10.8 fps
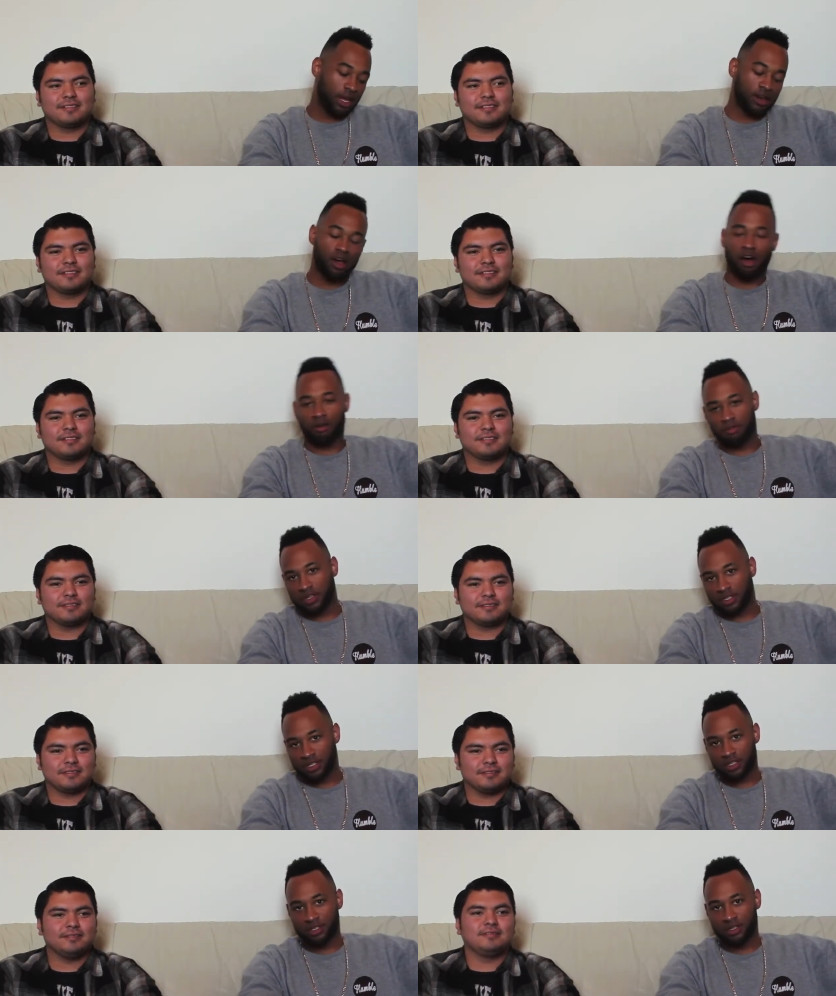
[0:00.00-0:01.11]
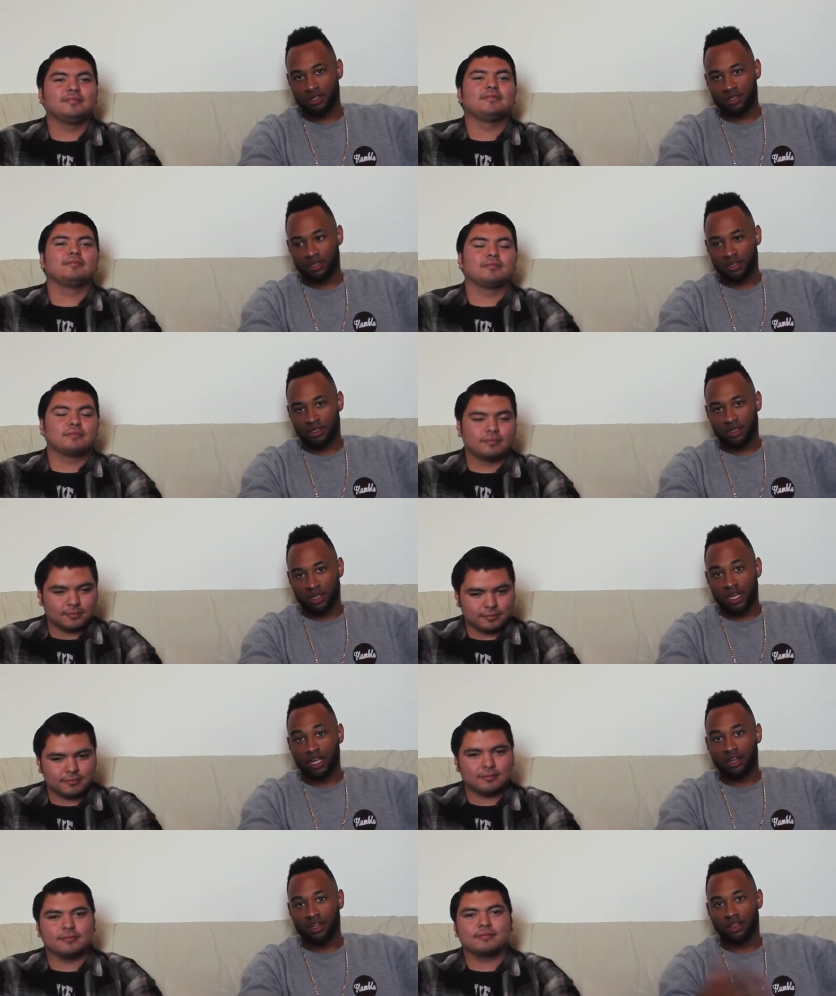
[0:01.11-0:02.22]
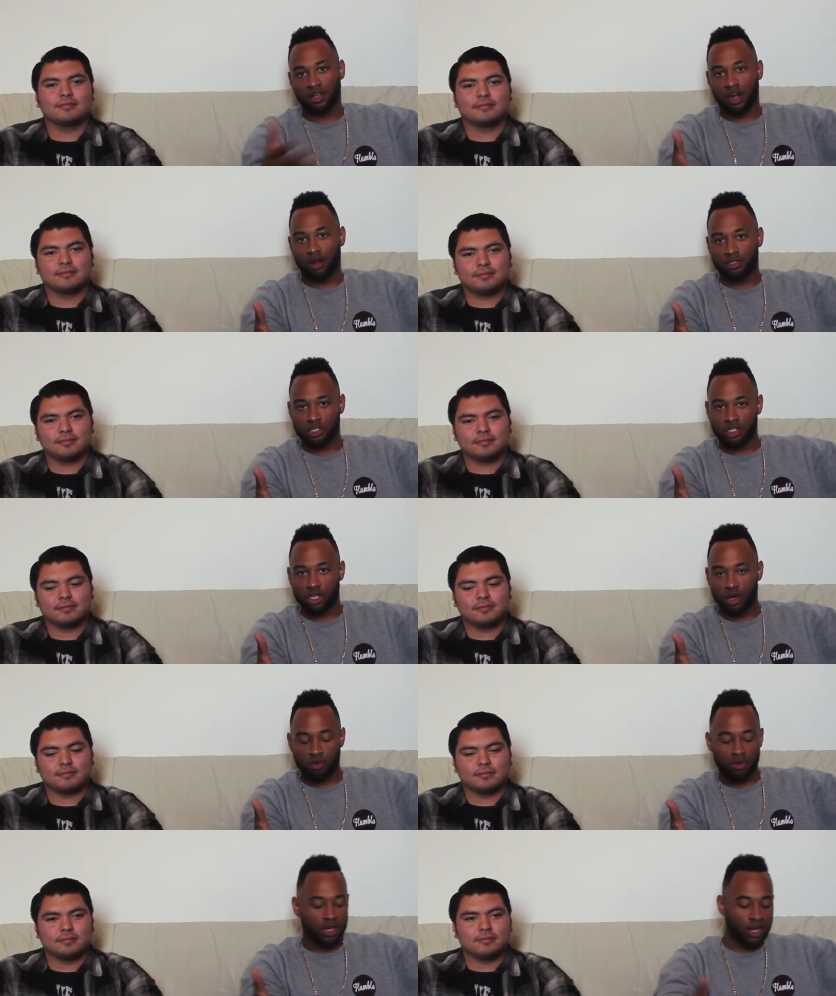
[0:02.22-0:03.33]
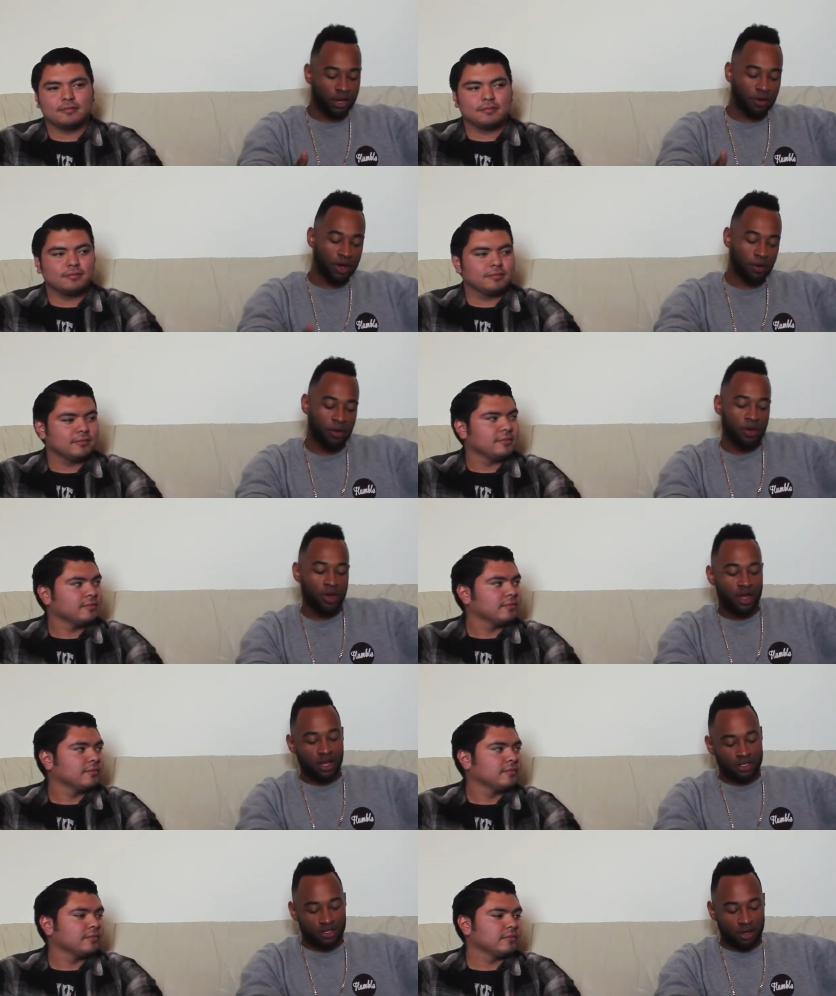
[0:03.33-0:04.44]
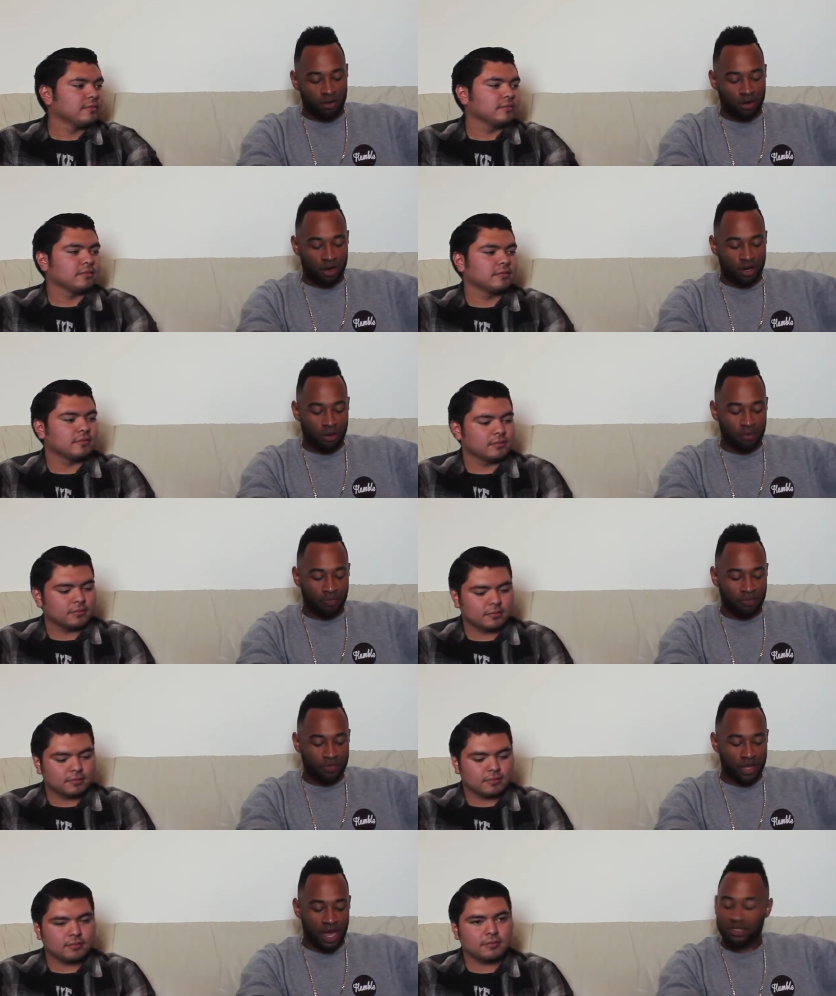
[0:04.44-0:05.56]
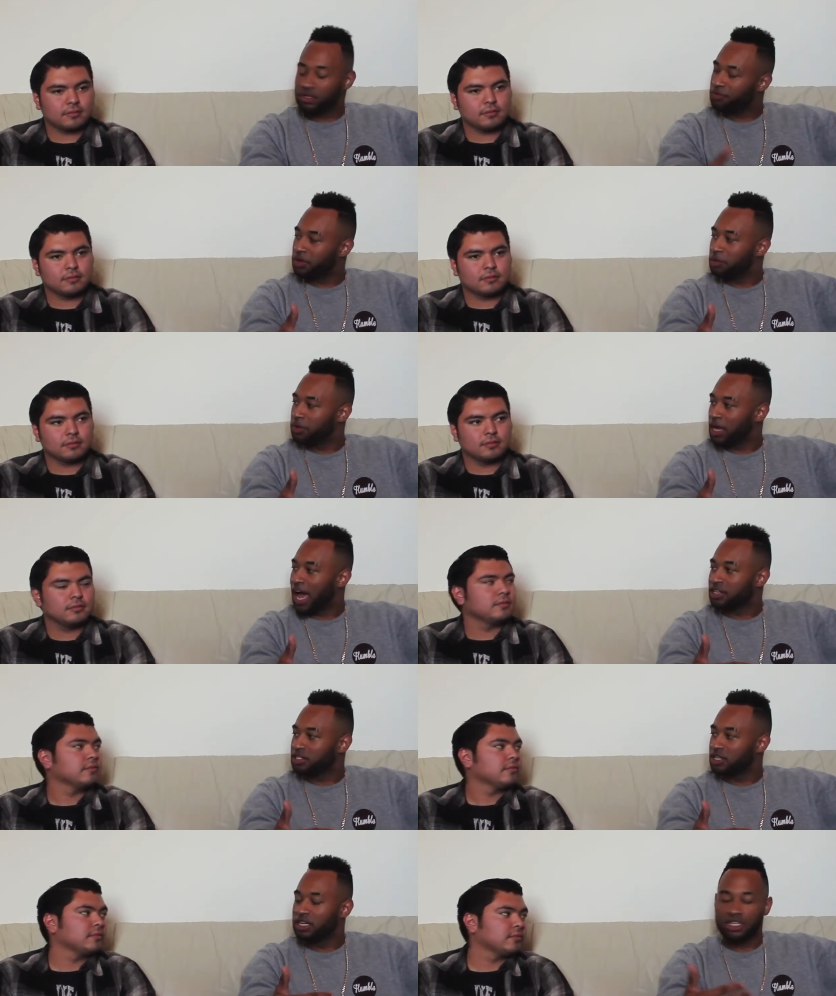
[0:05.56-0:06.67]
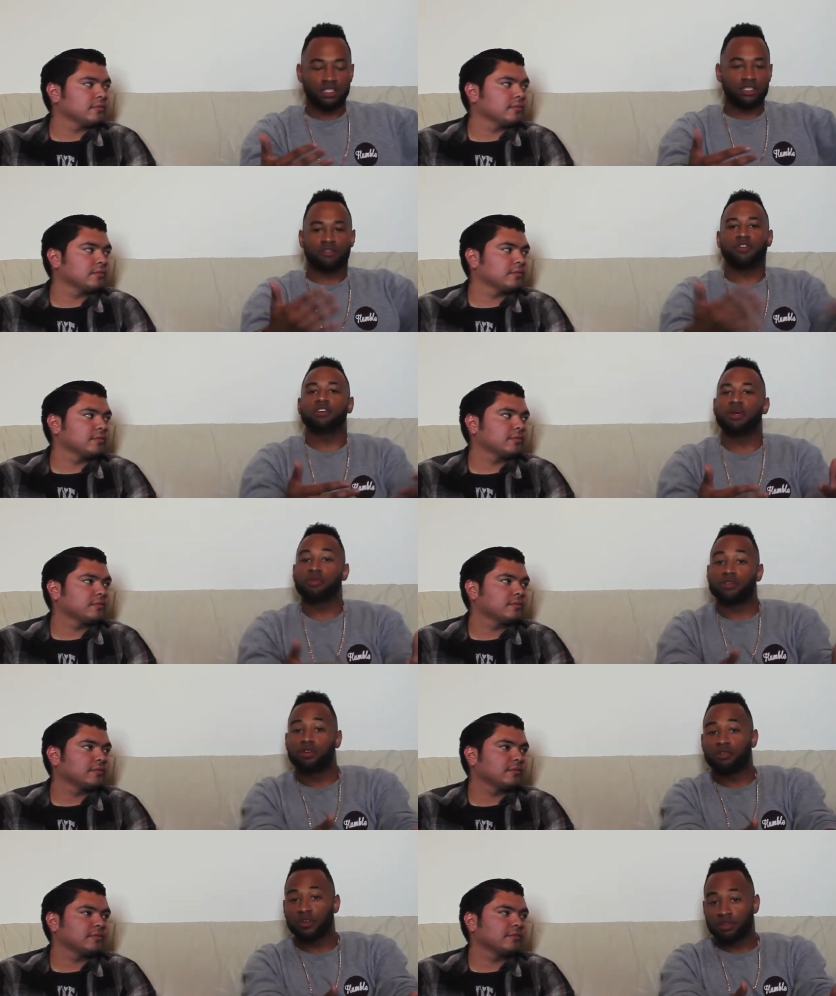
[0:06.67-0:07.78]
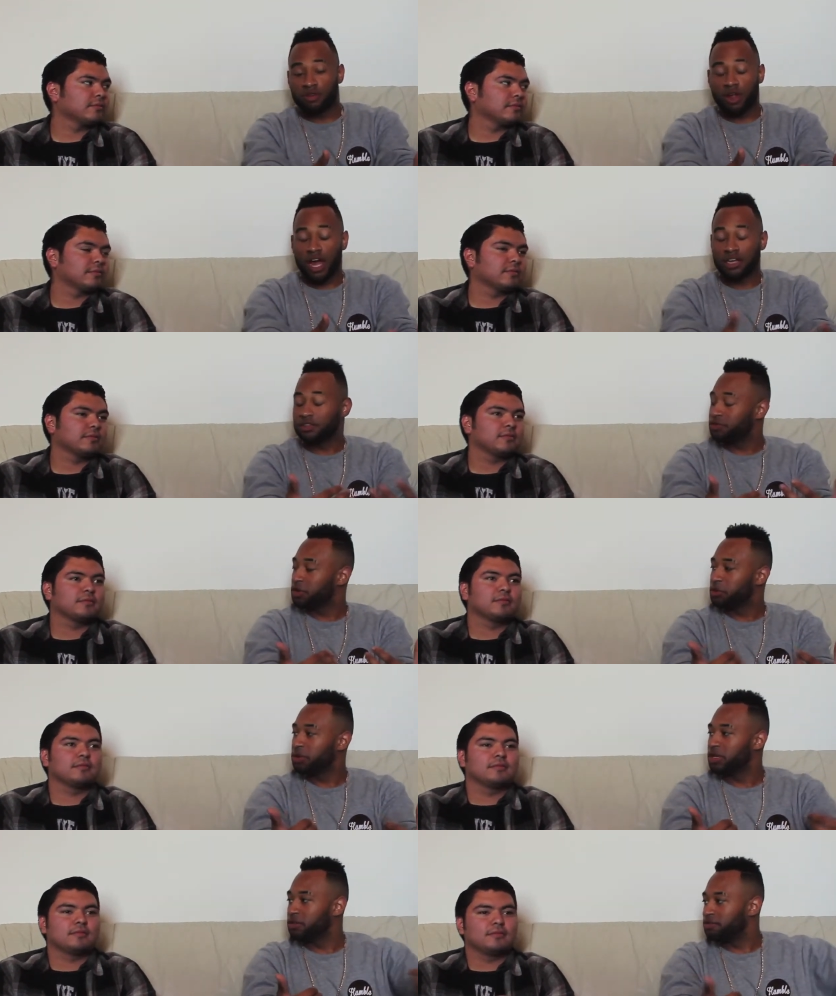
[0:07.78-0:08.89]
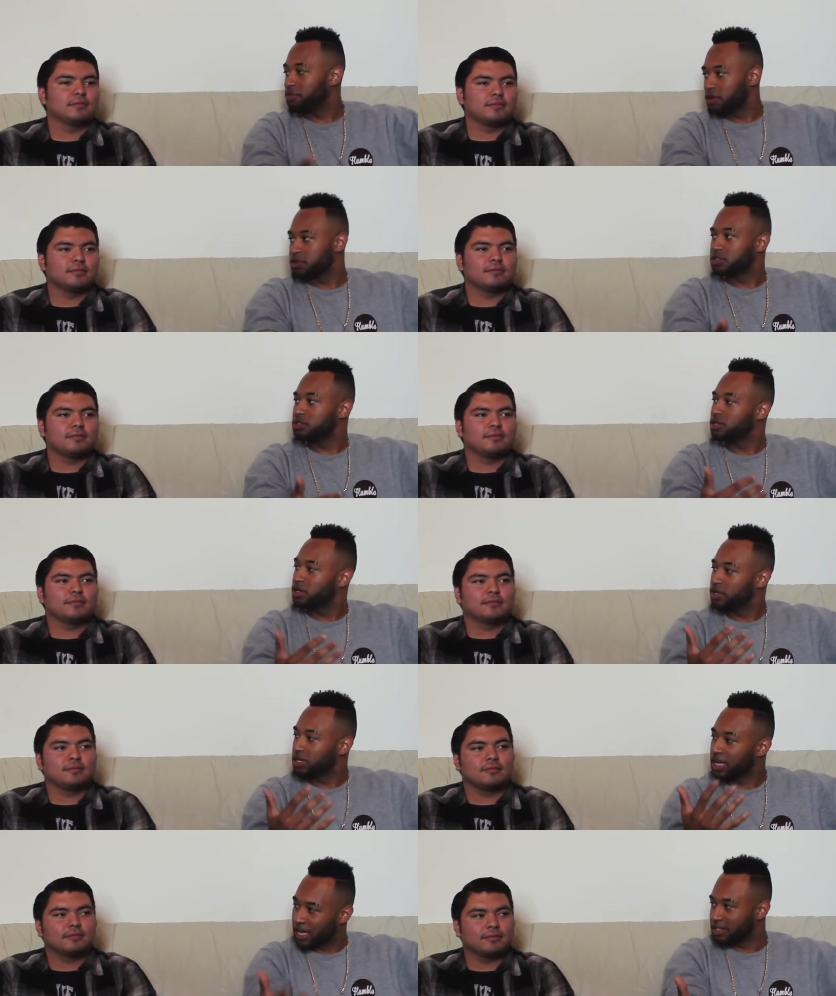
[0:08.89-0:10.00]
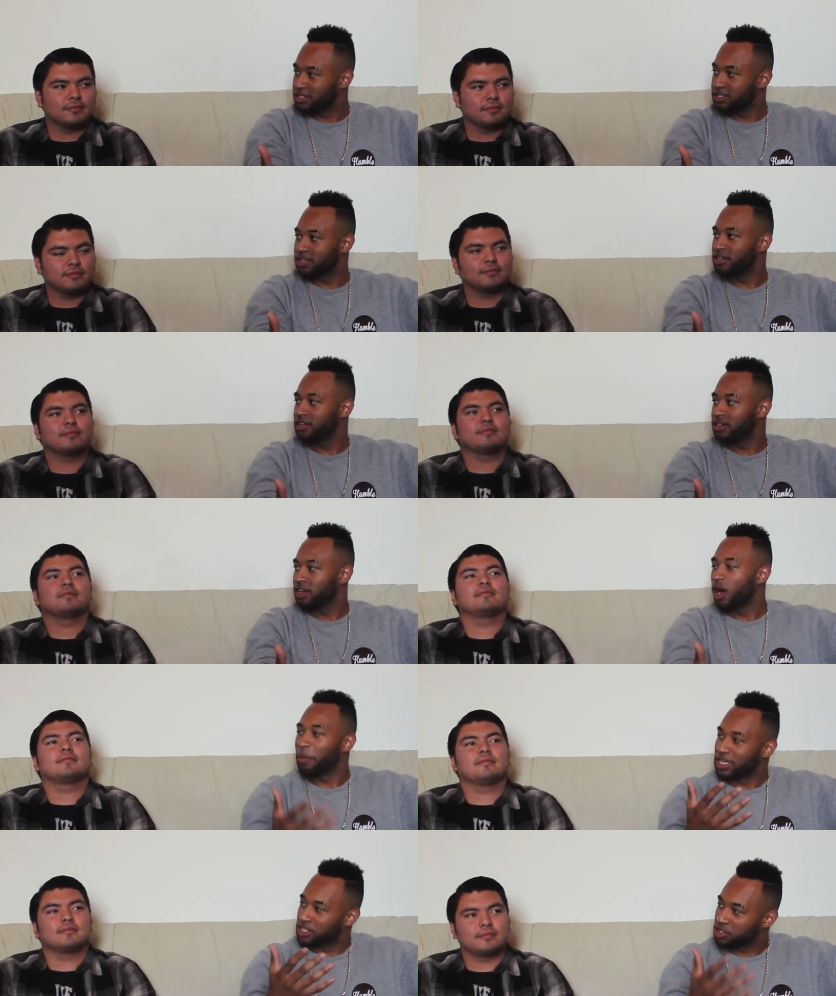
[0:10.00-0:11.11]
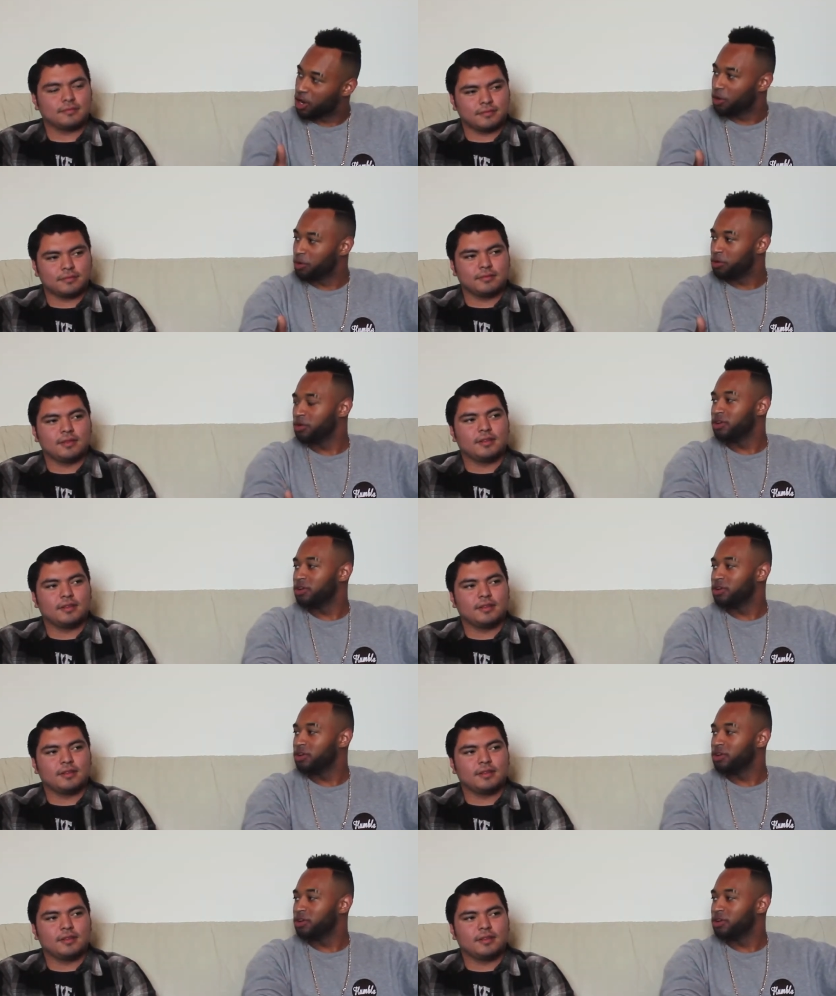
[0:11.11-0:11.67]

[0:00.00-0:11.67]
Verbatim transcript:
Speaker 1: in the office, in the Karlton show. Anyway, so um, how does it feel to be actually, this is the first episode, first of all. How does it feel to be the first guest on my show?